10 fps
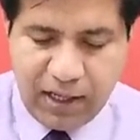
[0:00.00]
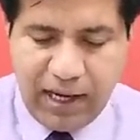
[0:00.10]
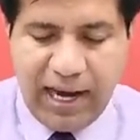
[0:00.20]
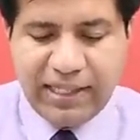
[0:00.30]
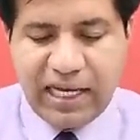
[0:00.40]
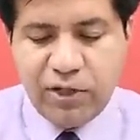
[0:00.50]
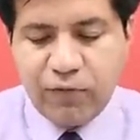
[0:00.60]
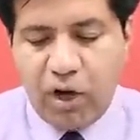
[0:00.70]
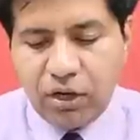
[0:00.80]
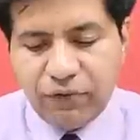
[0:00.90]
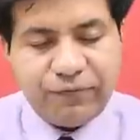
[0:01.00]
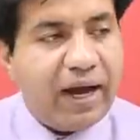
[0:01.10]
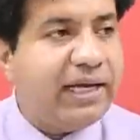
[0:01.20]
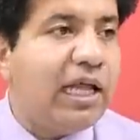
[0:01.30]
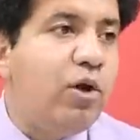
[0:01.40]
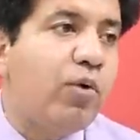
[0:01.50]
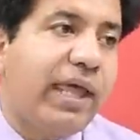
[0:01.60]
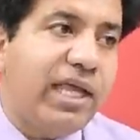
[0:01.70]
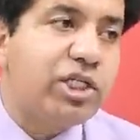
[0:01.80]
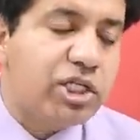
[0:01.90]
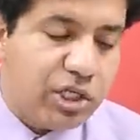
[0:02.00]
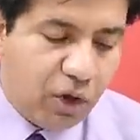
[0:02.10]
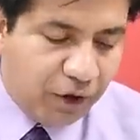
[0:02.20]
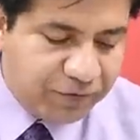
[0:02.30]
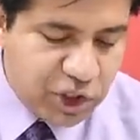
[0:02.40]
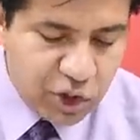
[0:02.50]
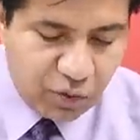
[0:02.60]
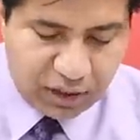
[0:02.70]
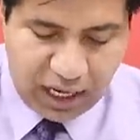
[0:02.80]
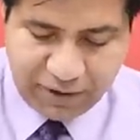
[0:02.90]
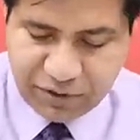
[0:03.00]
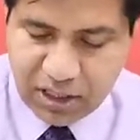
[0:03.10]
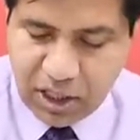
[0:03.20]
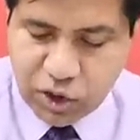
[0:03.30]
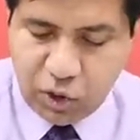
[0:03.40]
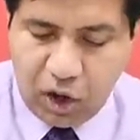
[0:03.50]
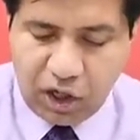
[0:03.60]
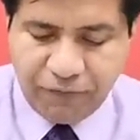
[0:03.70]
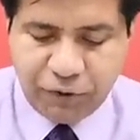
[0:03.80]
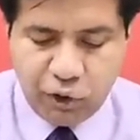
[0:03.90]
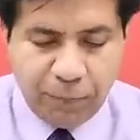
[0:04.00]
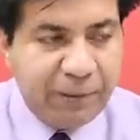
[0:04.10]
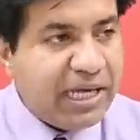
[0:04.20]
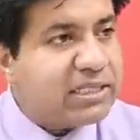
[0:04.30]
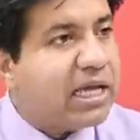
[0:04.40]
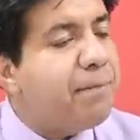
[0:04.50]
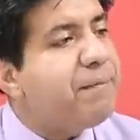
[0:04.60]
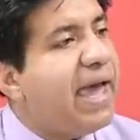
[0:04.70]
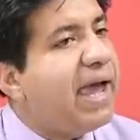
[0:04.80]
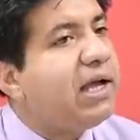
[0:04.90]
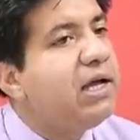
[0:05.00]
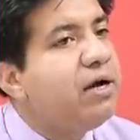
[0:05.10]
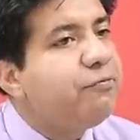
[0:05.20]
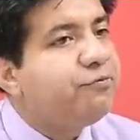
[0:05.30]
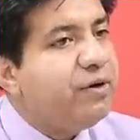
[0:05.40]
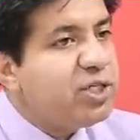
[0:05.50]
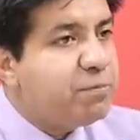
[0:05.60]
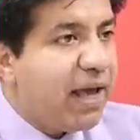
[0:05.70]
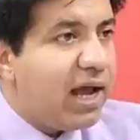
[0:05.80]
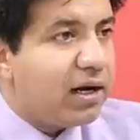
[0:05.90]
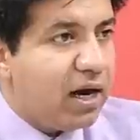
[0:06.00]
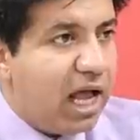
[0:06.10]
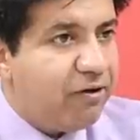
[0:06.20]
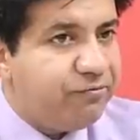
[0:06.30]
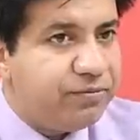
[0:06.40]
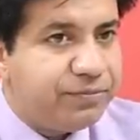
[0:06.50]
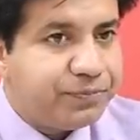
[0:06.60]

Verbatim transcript: and then you've got to find the location of geoglyphs so all of you please come back first paragraph